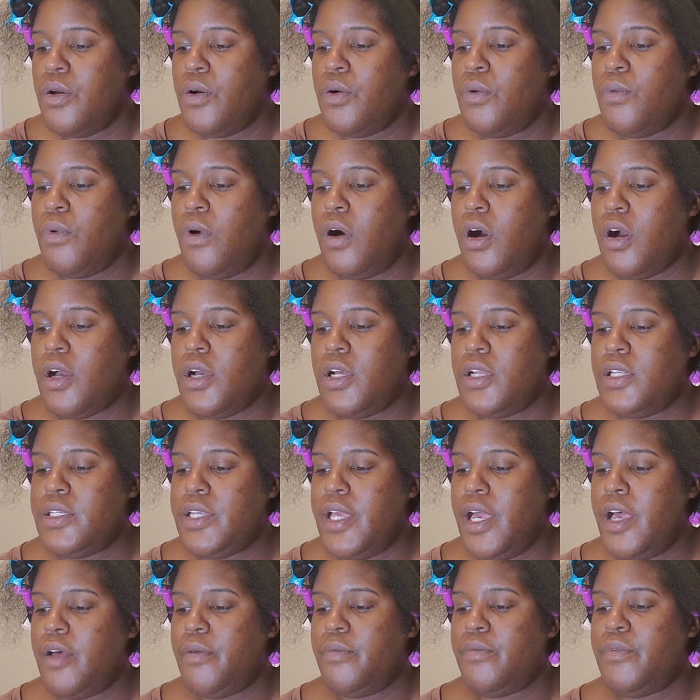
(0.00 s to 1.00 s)
Walk on
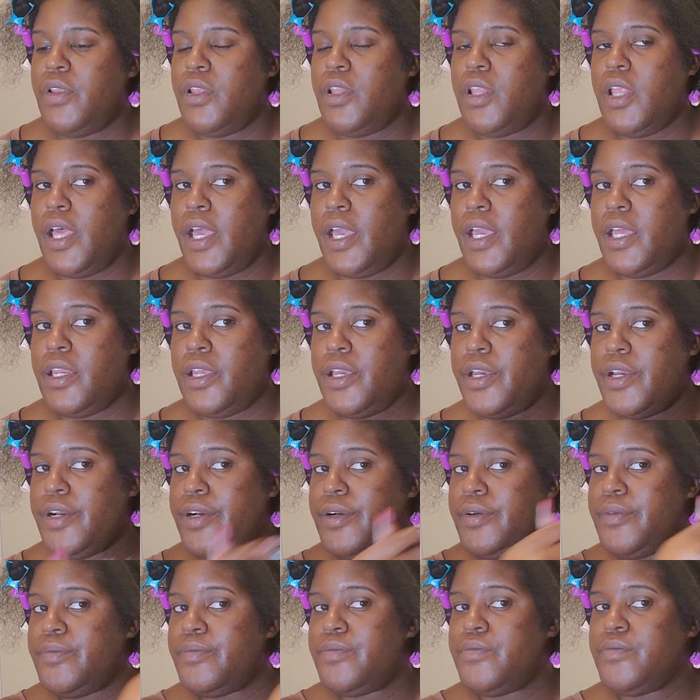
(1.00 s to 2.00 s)
down the lane
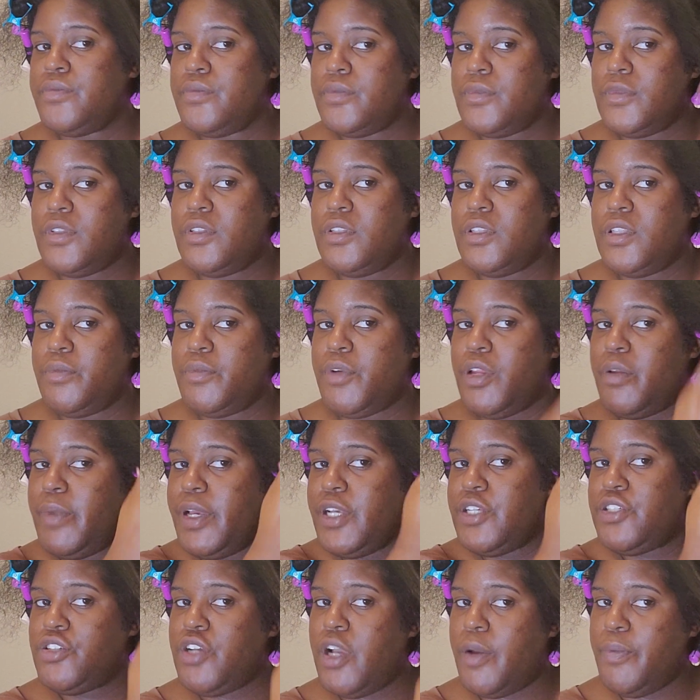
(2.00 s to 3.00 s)
here. I'm gonna
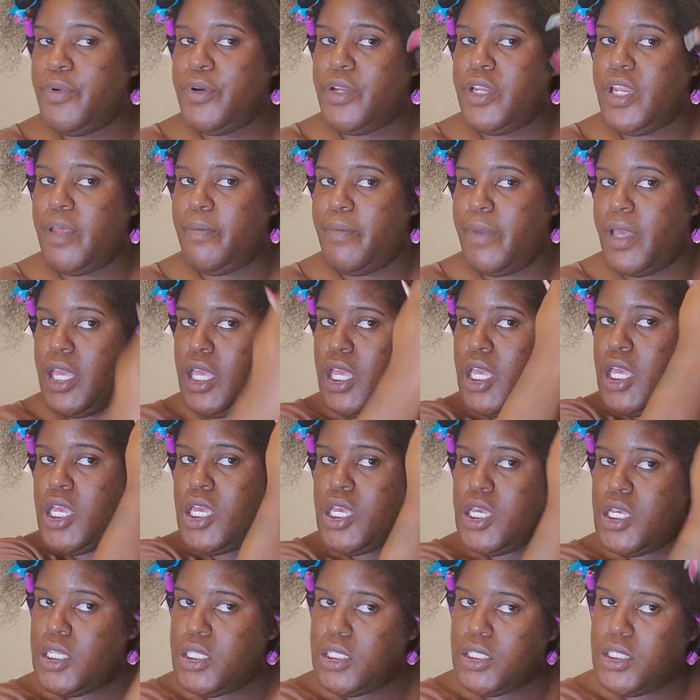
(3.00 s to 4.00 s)
make sure I put it at my
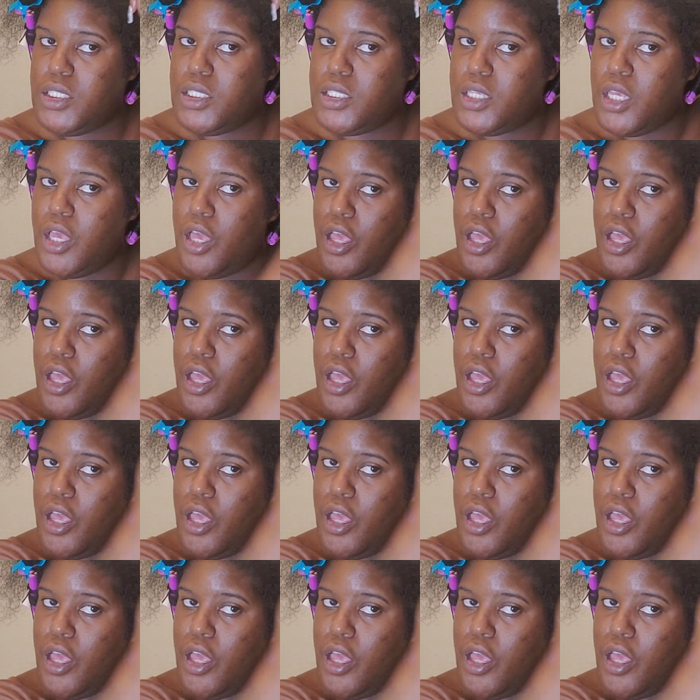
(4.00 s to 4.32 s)
ends.